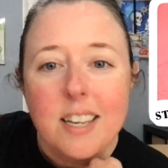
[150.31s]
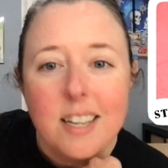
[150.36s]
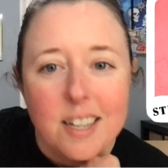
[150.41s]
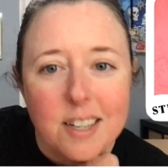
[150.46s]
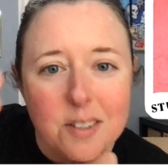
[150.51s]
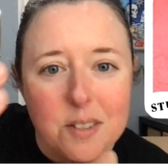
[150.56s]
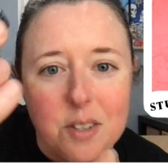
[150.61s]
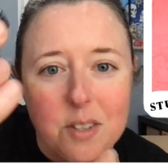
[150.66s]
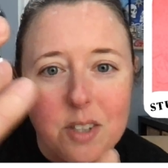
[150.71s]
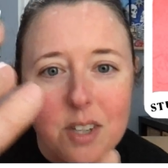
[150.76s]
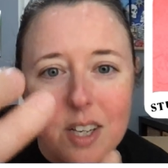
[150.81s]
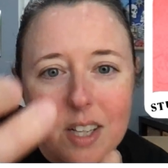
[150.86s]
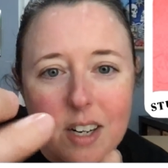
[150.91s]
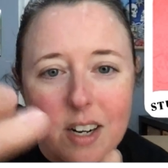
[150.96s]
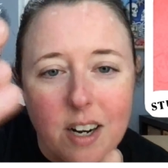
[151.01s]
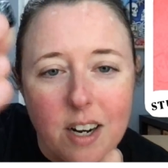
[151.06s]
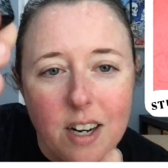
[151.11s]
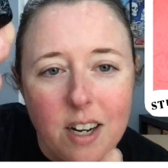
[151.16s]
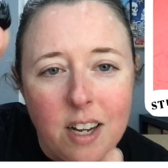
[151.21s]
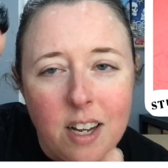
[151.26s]
Here's a look at
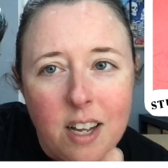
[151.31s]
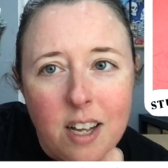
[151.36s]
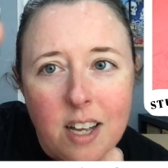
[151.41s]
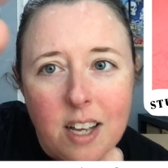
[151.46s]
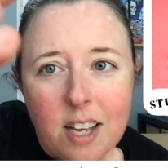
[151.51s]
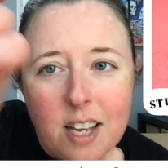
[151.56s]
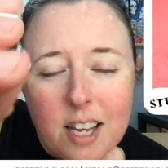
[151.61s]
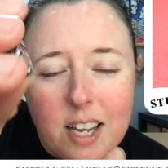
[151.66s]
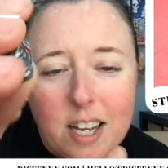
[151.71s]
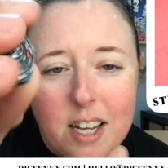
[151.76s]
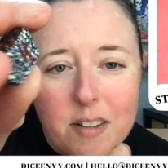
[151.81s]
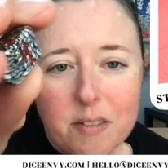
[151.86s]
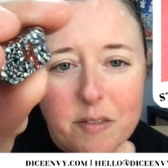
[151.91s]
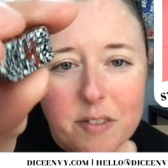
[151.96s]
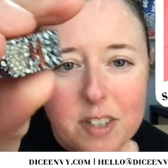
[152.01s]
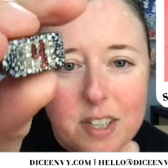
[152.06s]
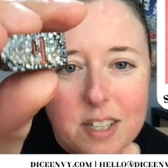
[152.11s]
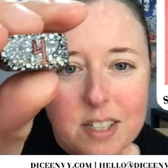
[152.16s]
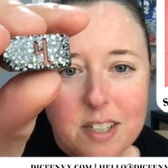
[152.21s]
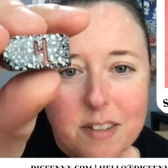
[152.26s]
our
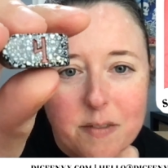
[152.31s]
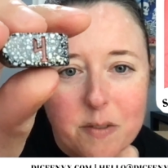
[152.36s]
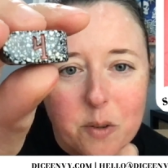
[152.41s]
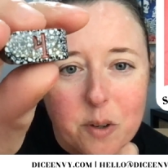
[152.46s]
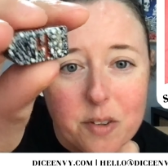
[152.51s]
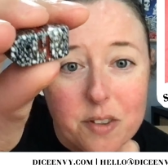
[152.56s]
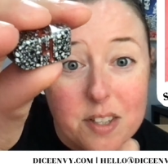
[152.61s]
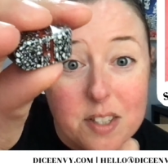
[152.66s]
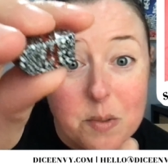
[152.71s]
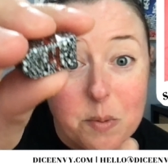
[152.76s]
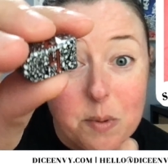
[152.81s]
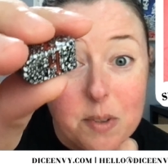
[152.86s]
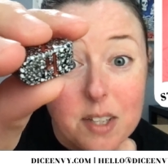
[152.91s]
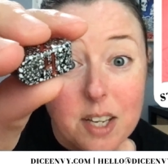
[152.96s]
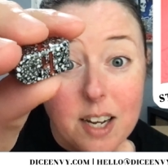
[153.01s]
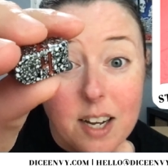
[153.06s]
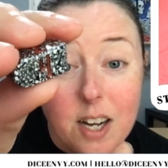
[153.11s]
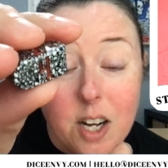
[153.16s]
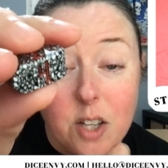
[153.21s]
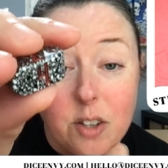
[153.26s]
Infinity D4. This one
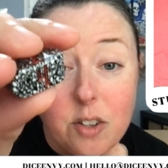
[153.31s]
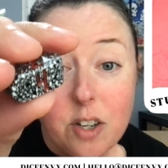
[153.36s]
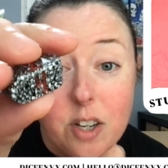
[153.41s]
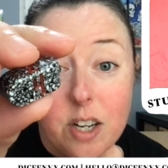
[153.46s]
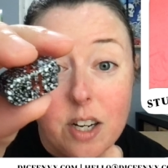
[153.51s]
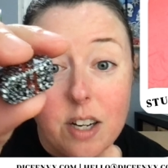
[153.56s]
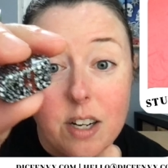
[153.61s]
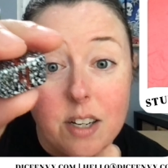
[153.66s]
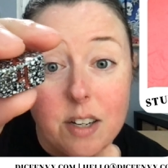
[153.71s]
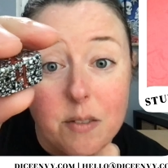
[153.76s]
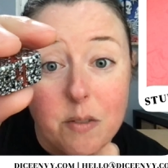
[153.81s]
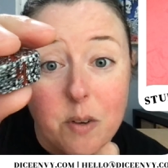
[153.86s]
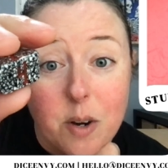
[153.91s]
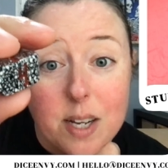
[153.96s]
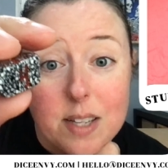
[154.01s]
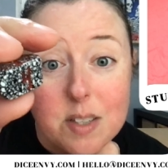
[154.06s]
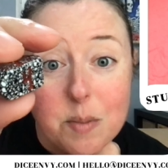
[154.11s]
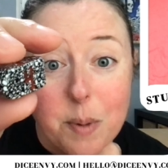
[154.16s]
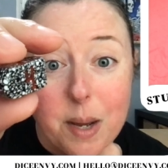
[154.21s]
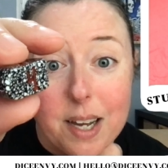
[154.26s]
got a ton of
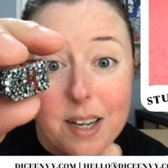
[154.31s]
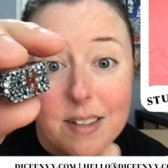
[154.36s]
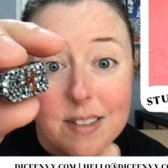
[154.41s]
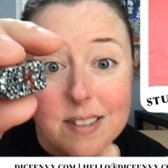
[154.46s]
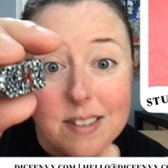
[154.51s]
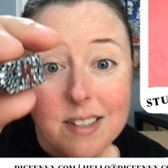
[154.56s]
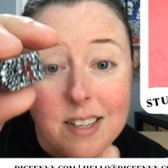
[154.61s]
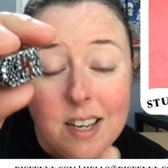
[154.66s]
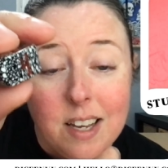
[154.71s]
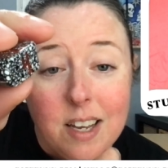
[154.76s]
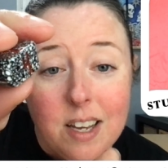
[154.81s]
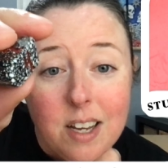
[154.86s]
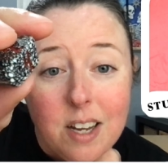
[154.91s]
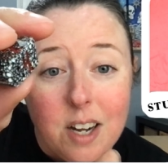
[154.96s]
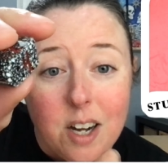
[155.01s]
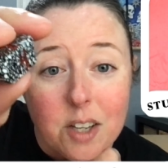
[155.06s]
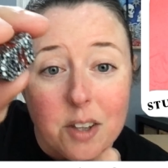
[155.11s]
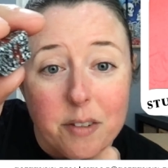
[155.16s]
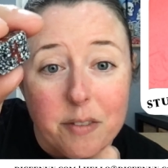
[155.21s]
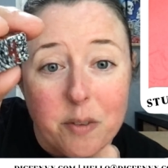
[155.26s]
white specks
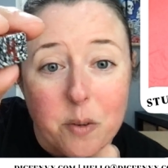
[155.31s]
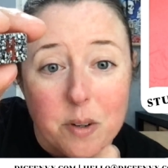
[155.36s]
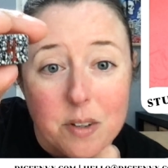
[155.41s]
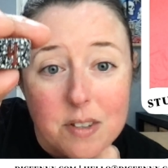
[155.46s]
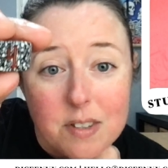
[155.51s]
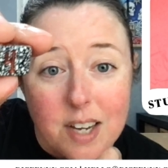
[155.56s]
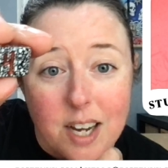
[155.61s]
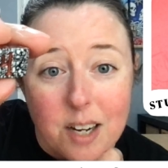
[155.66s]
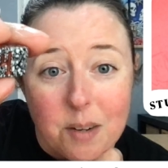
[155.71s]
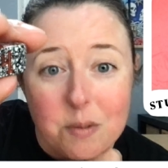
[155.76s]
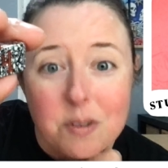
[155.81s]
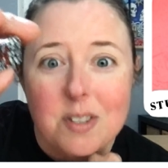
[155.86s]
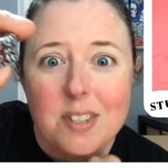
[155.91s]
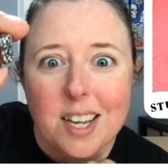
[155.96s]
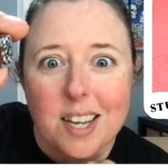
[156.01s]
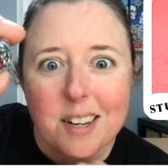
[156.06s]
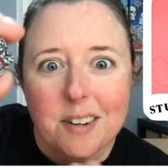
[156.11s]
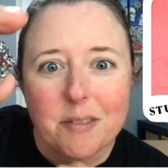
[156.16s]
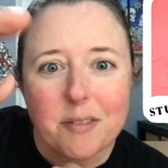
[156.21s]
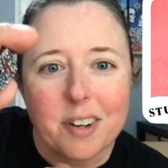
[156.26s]
on the 4 side, which is
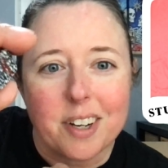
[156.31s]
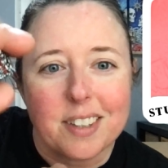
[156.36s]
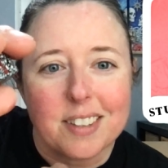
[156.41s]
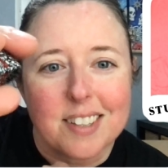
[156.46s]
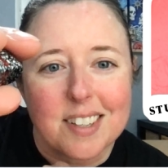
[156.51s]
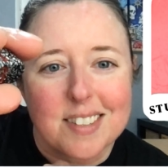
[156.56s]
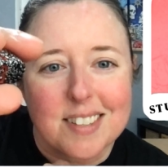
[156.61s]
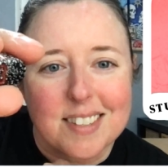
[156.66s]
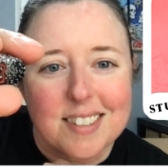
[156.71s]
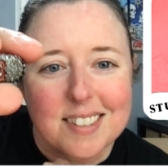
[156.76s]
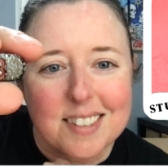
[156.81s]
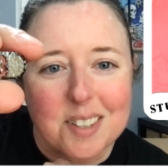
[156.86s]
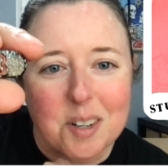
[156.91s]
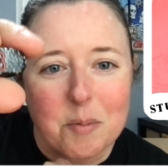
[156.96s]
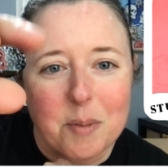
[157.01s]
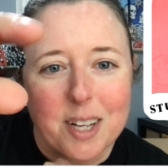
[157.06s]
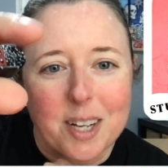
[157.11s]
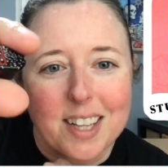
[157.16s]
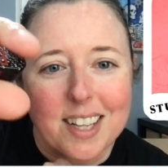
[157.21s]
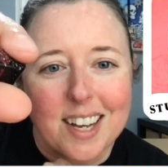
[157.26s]
kind of fun because it's a little
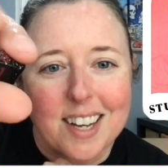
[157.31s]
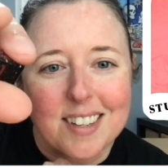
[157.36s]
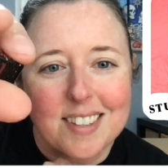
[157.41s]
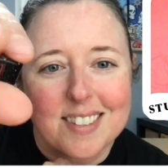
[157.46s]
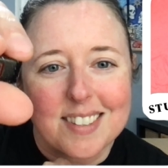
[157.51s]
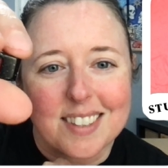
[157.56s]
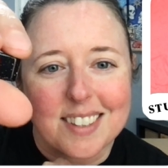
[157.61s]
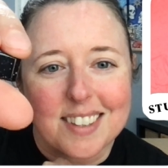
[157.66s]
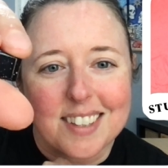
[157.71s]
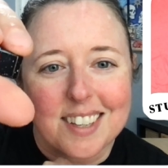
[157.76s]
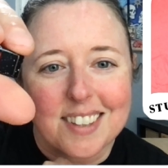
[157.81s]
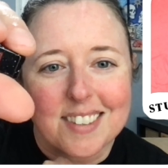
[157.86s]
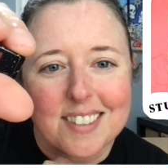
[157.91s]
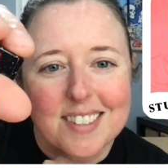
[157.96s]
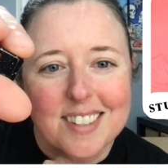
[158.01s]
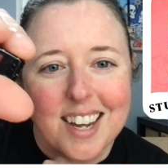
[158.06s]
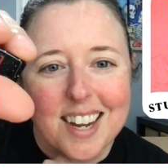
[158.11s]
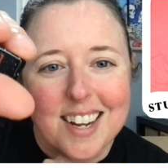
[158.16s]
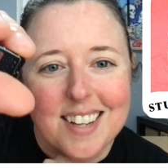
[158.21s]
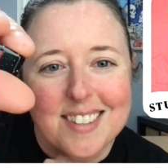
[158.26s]
bit less on the other
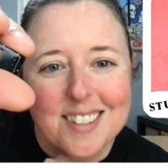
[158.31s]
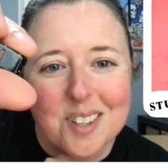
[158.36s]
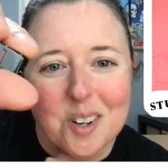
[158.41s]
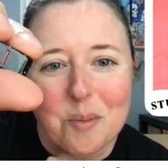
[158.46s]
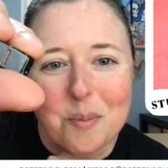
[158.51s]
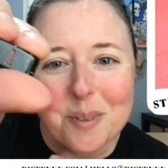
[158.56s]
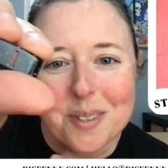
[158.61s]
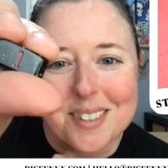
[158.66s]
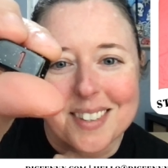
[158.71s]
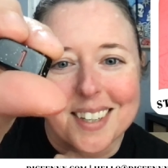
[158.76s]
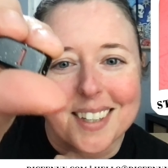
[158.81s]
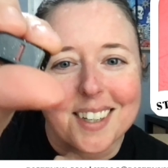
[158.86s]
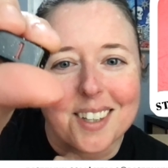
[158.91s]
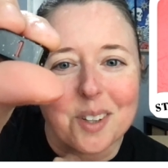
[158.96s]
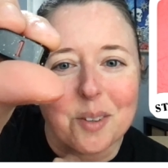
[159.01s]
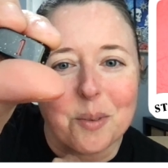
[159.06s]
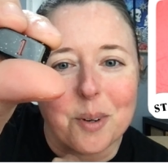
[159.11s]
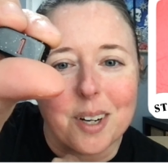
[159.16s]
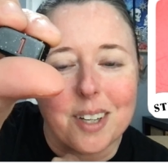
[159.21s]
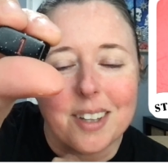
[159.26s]
sides and almost none on
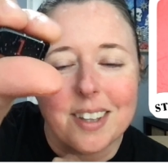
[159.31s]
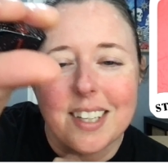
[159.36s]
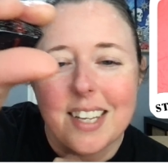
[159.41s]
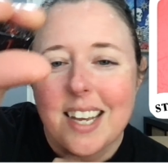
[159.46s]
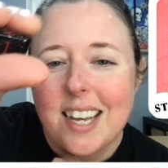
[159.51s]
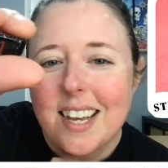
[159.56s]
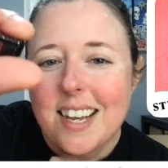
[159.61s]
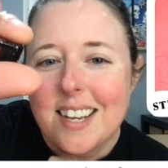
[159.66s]
the 1.